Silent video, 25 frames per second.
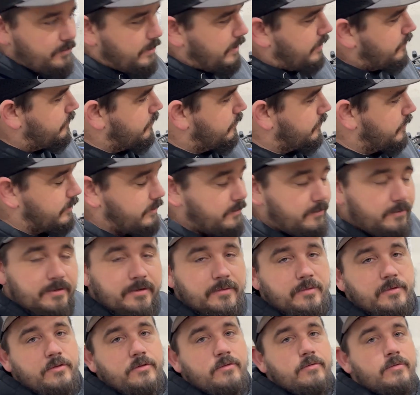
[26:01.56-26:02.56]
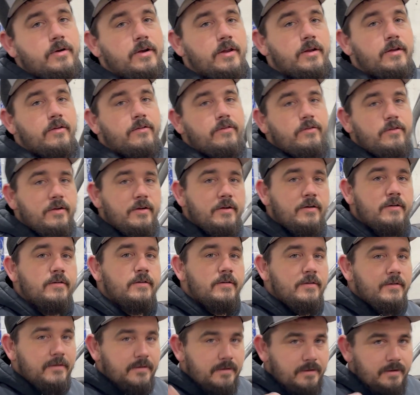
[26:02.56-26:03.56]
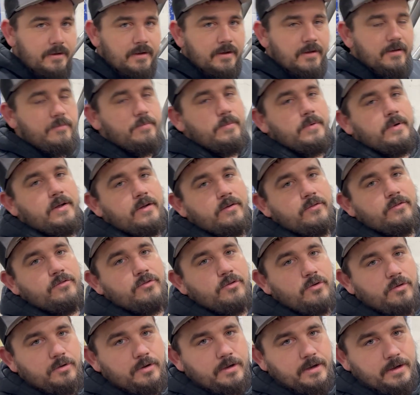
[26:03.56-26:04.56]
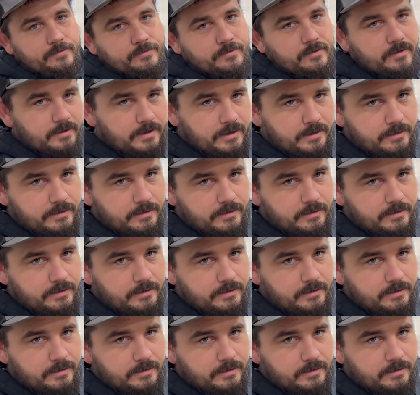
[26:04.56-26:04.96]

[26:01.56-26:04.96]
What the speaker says: don't get to see what you wanted to see, it's because Joel left a day